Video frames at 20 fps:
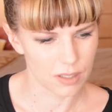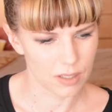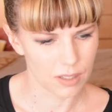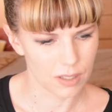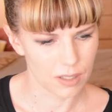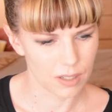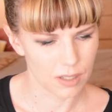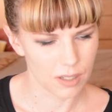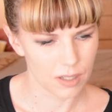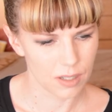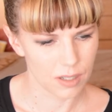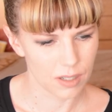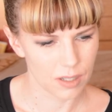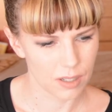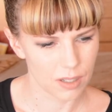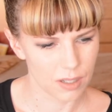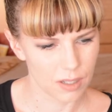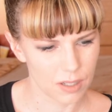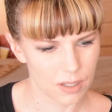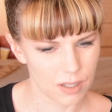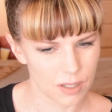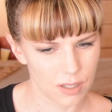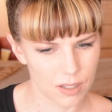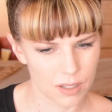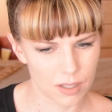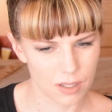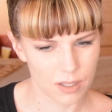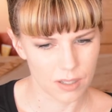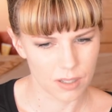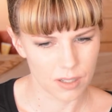
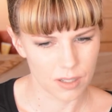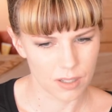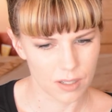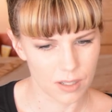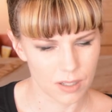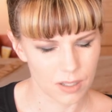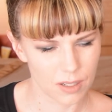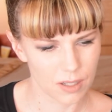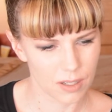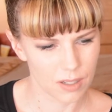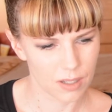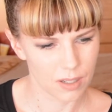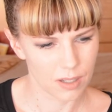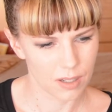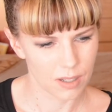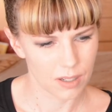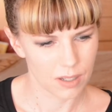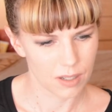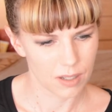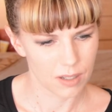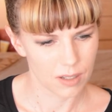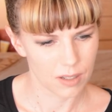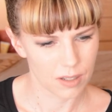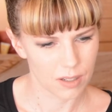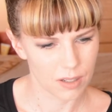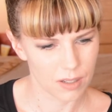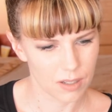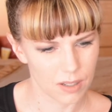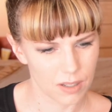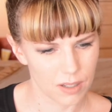
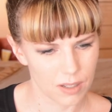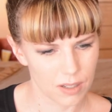The person shown says nothing.